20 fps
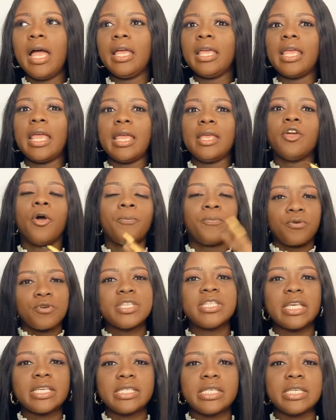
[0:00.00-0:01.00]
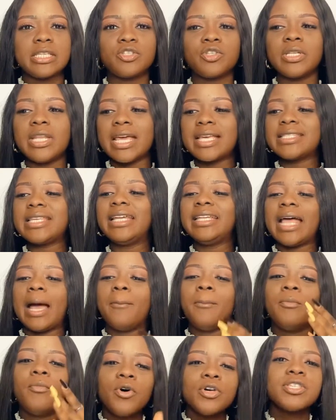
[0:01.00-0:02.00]
your processes to the extent that
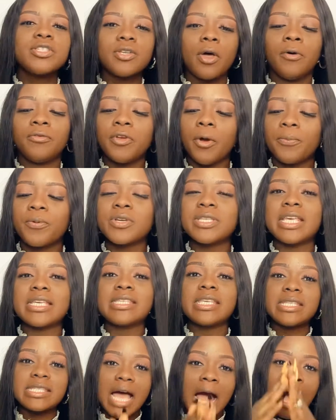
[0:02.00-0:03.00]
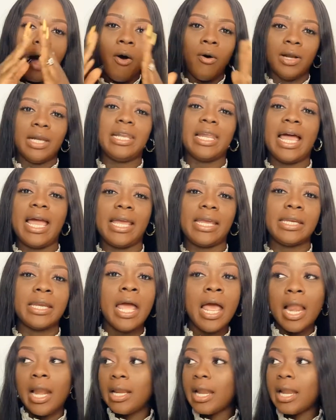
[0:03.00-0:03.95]
most of your processes are online.